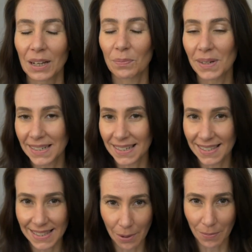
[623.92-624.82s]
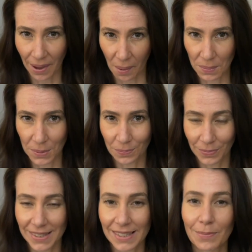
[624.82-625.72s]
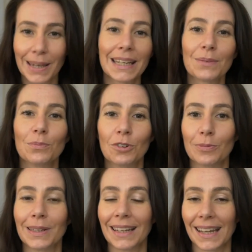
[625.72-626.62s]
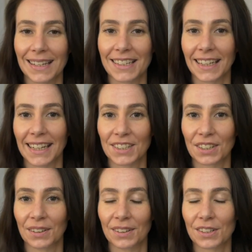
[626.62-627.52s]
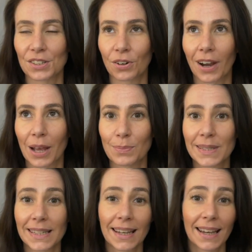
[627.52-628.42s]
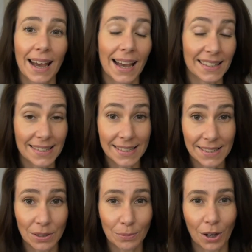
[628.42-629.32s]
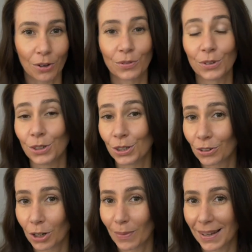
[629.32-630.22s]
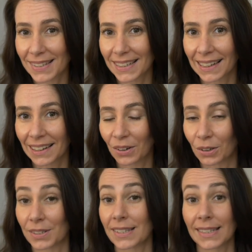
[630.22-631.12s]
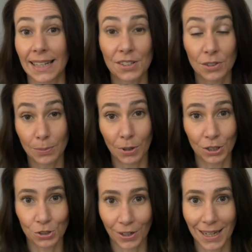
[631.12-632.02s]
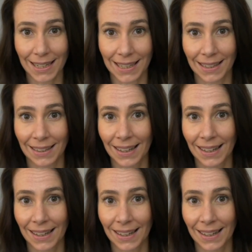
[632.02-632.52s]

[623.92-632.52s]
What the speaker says: But to sum up, somatic movement education describes a system of neuromuscular or sensory motor training